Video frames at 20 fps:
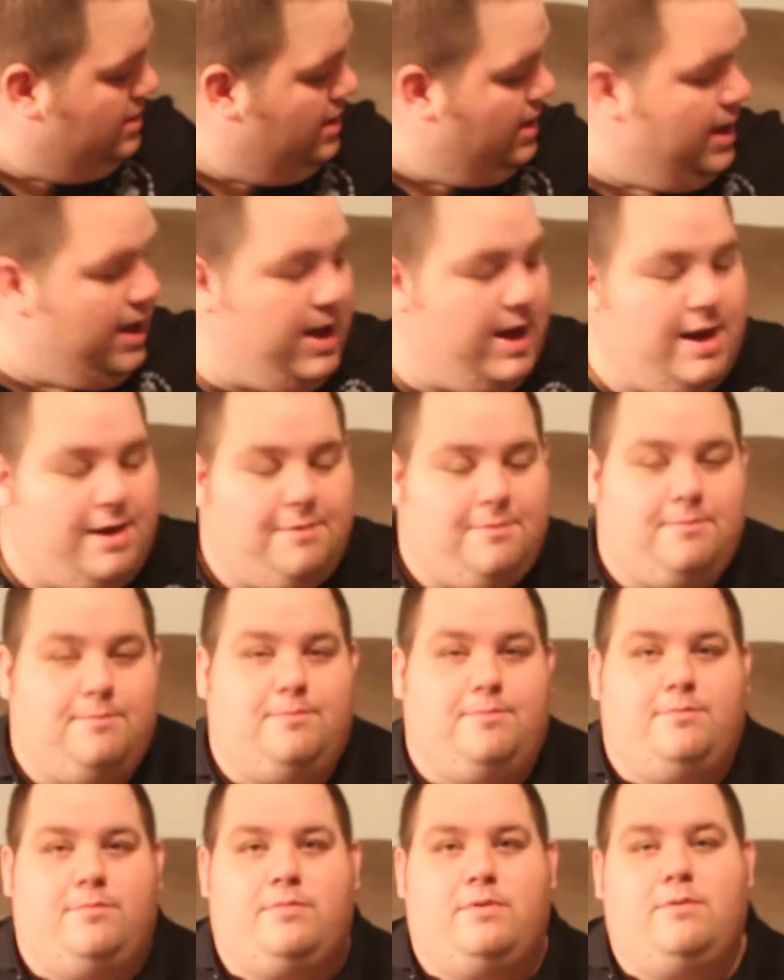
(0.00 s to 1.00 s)

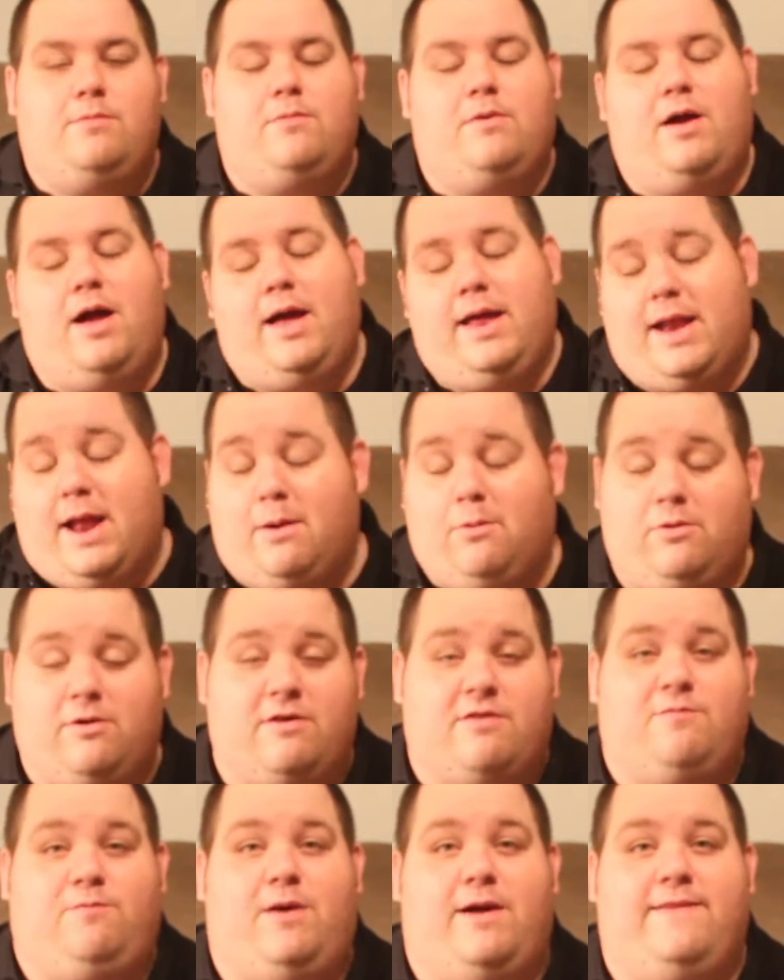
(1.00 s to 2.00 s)
And I will
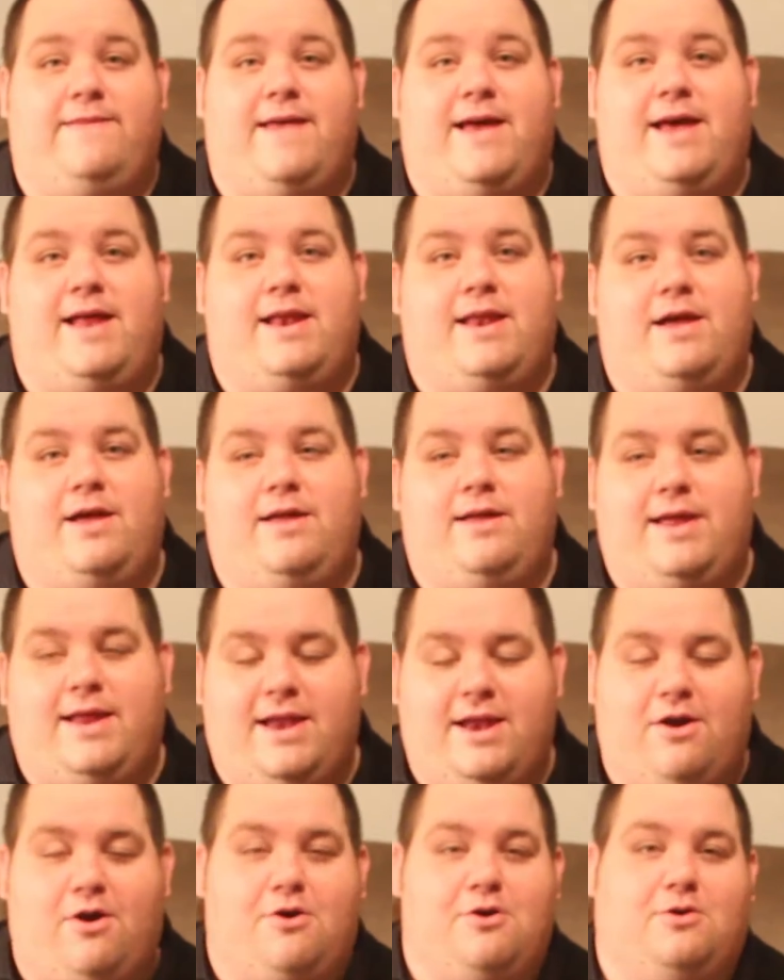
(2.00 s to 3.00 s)
explain that
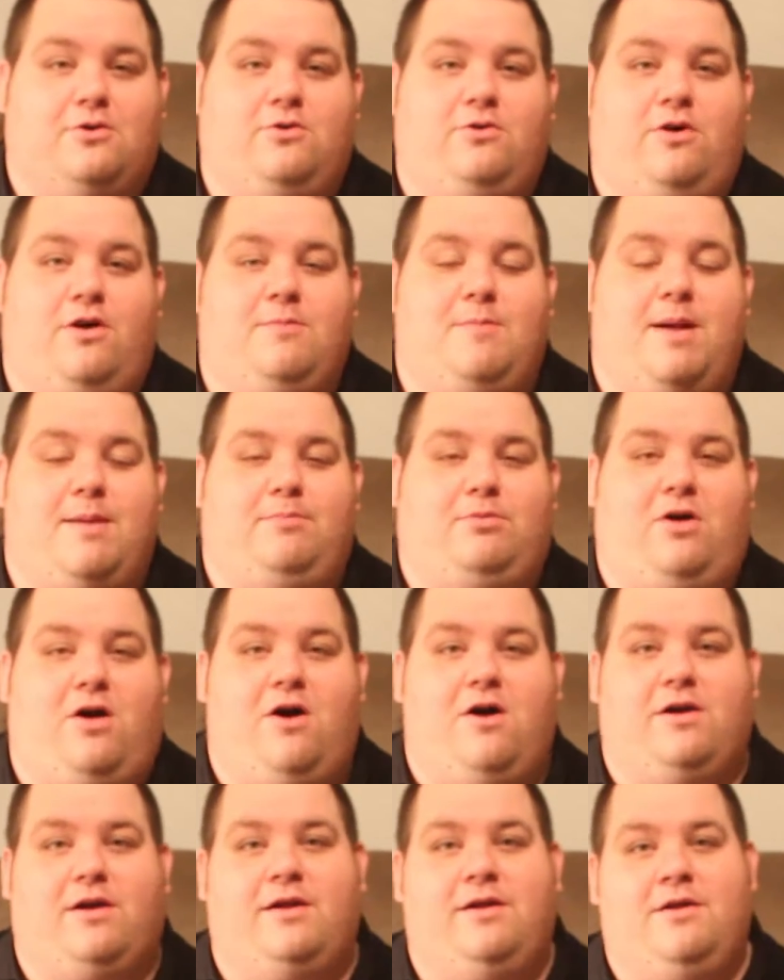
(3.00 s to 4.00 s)
in an article on my
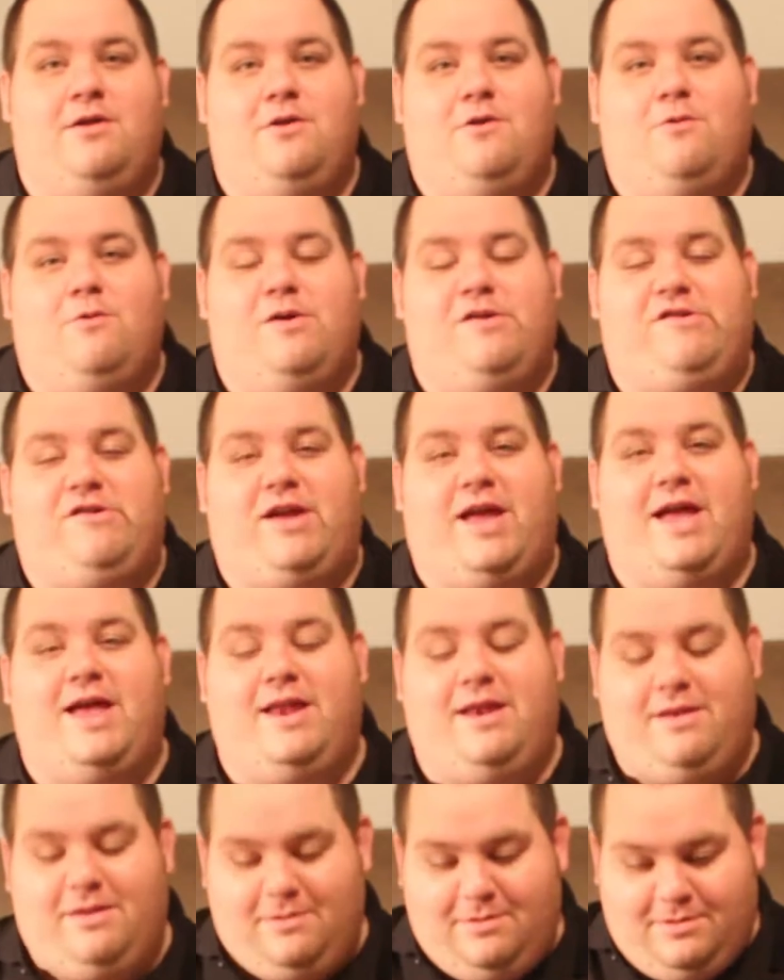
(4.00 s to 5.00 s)
blog, which
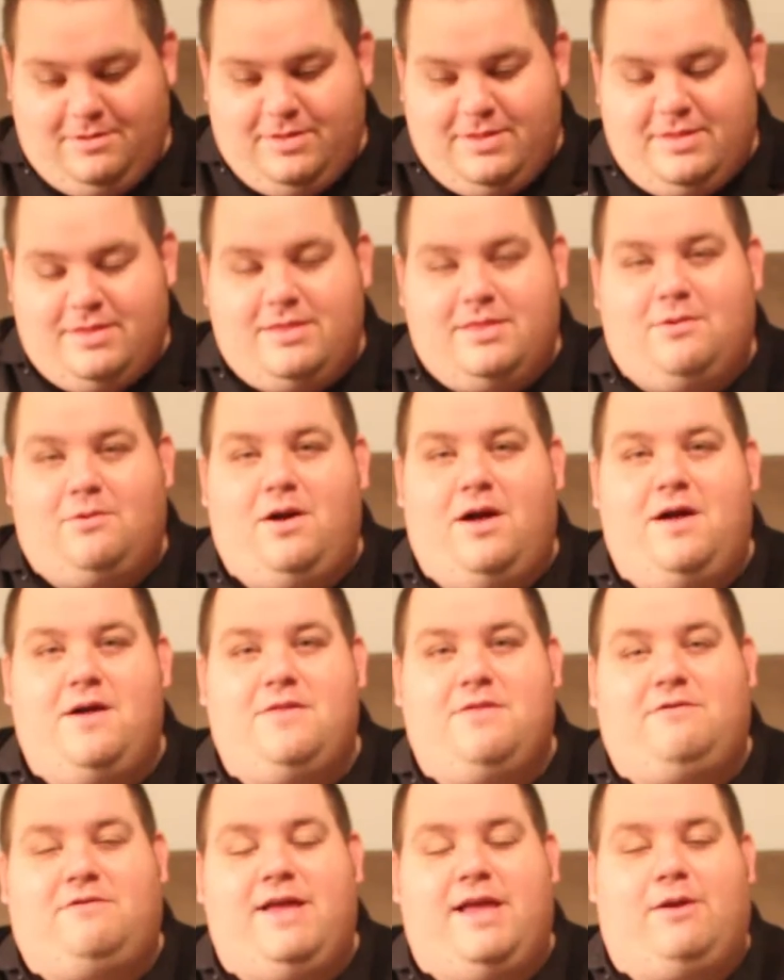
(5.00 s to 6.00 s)
again, the
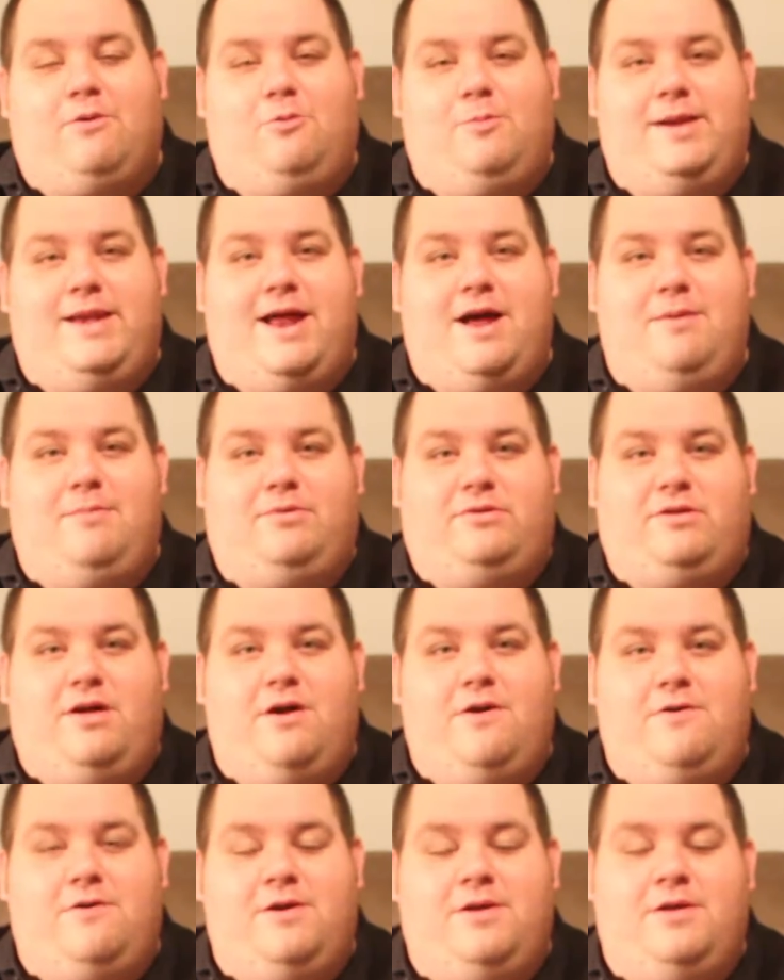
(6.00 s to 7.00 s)
link will be down
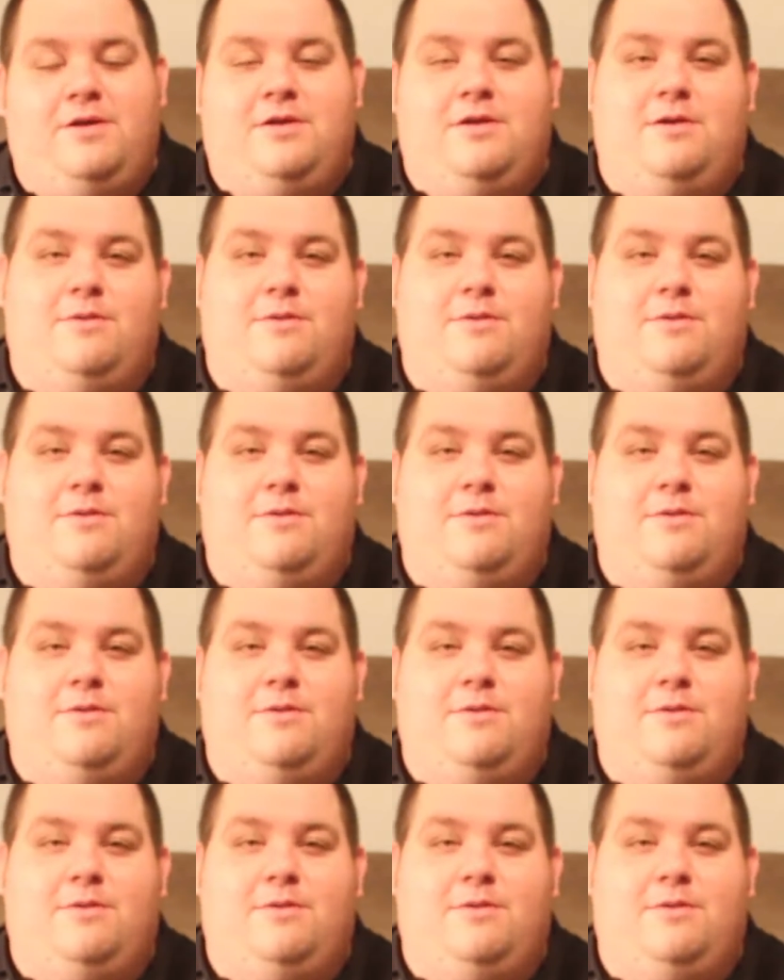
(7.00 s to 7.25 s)
below.